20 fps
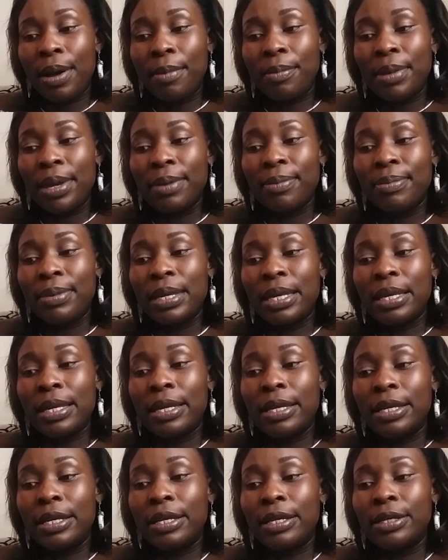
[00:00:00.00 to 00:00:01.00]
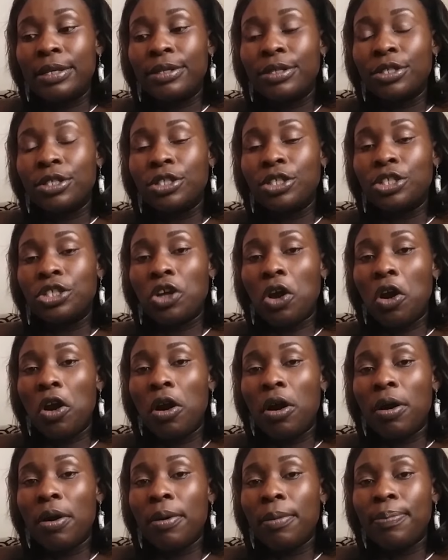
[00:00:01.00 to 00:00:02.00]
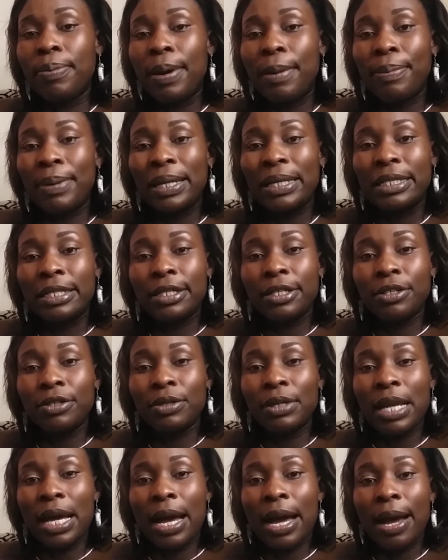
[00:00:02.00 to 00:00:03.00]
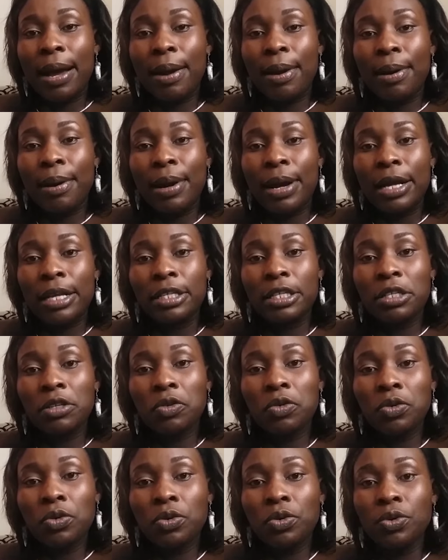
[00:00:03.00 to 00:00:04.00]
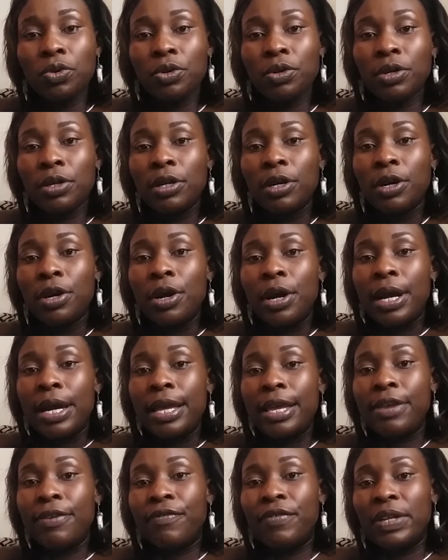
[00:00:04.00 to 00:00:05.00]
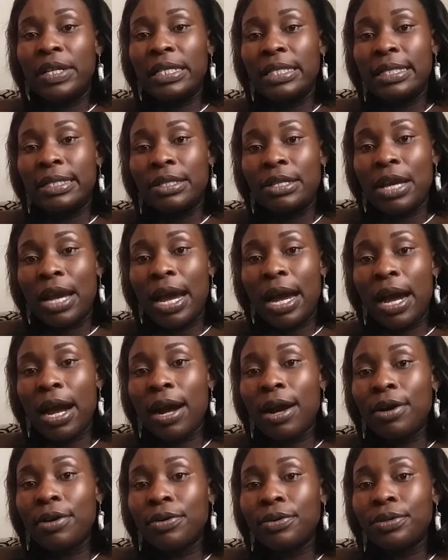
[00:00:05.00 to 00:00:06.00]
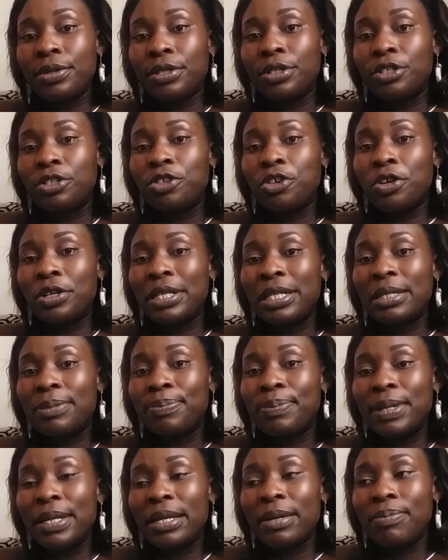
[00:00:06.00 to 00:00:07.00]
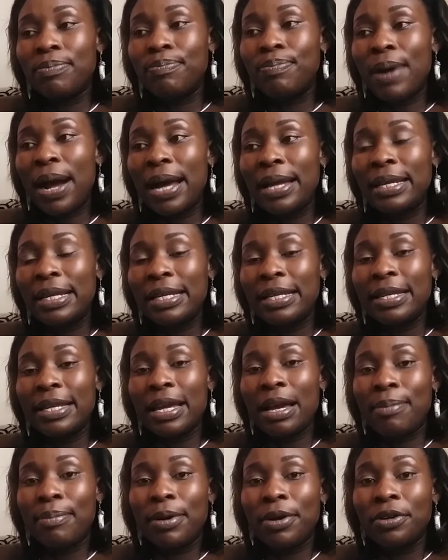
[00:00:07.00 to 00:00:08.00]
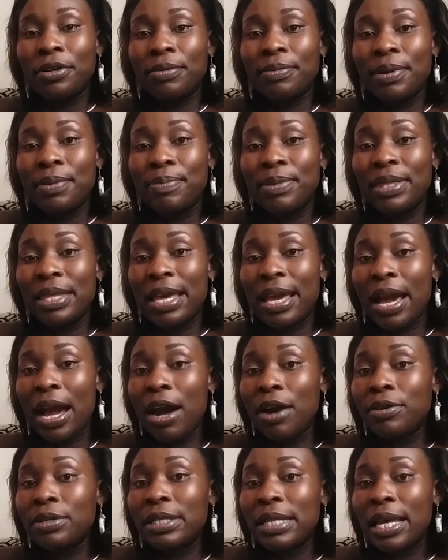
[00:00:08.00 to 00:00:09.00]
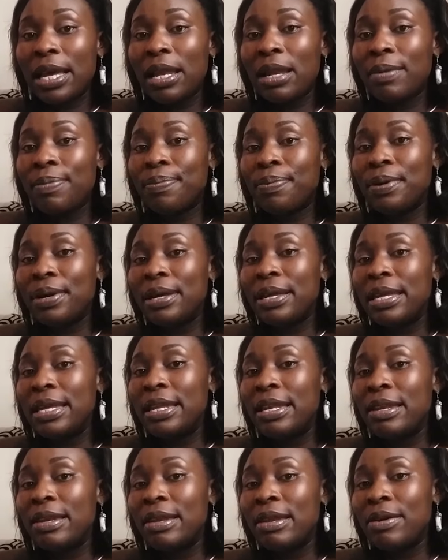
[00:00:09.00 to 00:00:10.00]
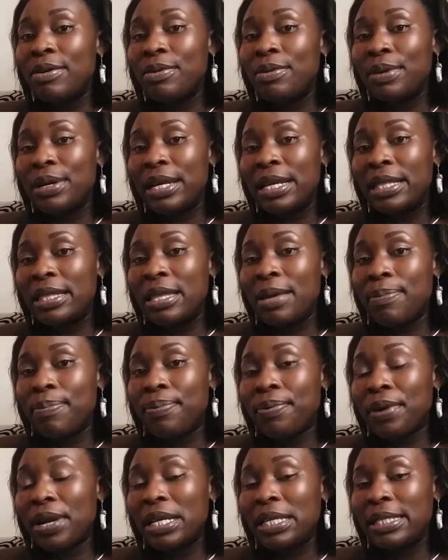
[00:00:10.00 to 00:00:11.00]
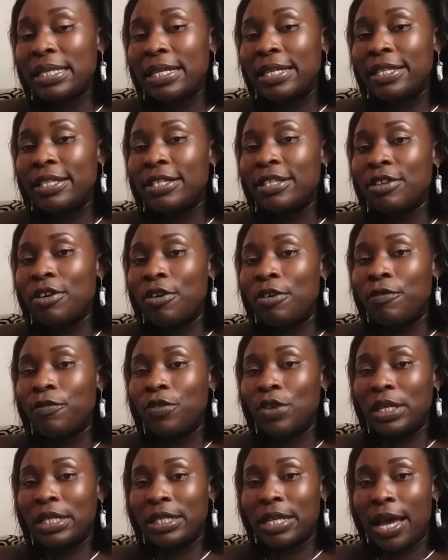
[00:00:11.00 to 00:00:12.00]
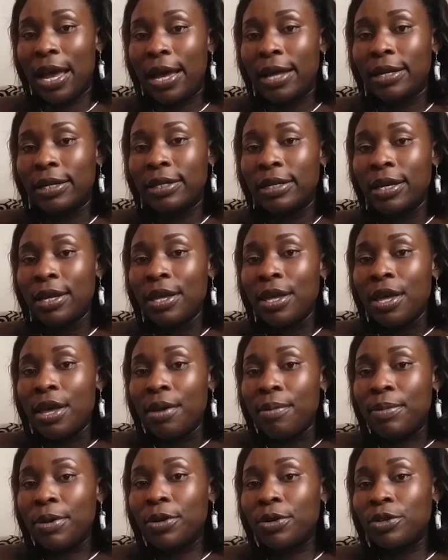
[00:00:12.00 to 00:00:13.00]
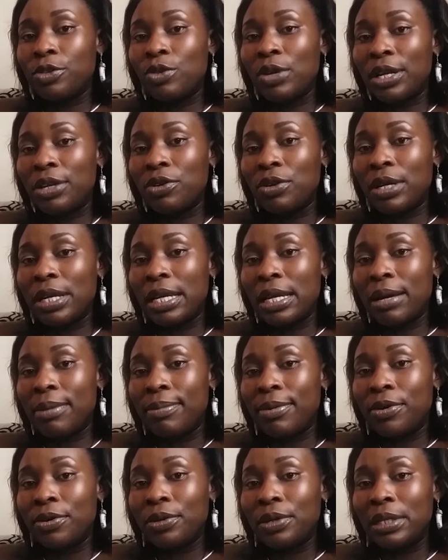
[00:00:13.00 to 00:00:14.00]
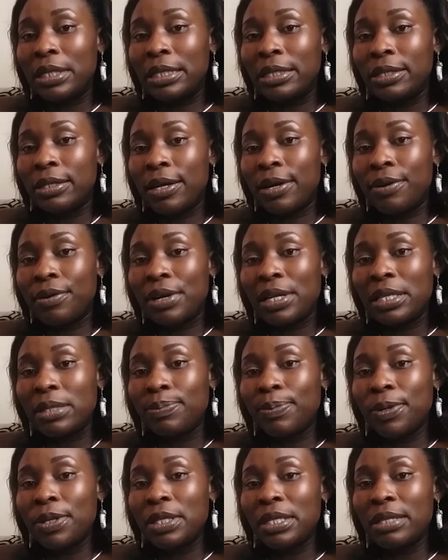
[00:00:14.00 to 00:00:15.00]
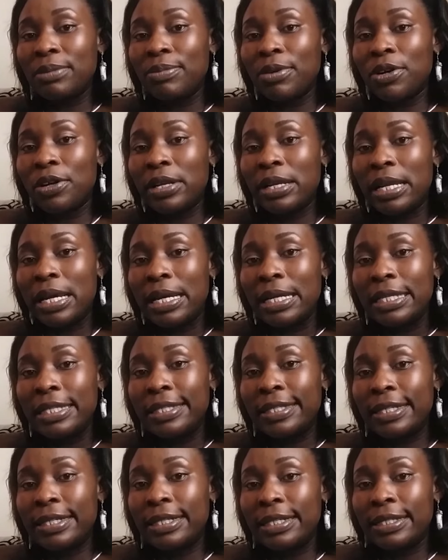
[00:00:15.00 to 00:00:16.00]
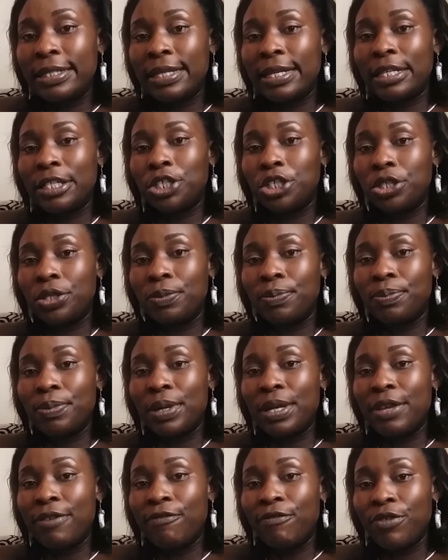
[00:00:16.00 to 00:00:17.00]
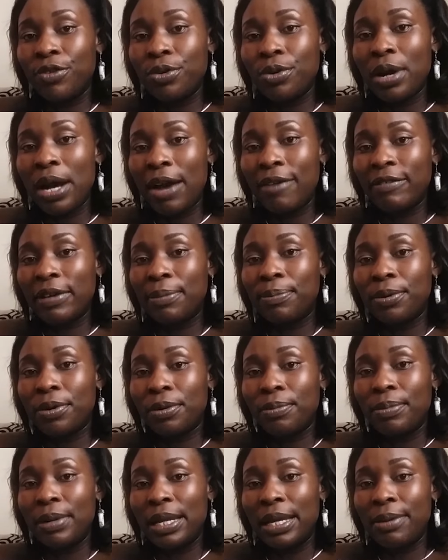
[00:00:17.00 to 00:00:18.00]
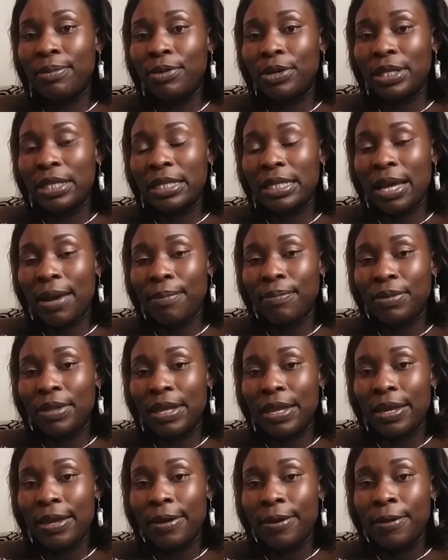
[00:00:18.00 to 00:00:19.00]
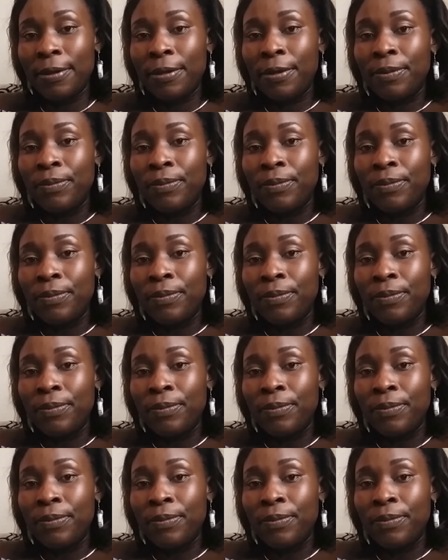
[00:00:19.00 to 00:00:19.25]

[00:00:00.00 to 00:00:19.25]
maybe shop, a particular school. If it's in your house, don't speak badly about maybe the house help in the presence of your child, because we are talking about responsible citizenship. If you have a problem with something,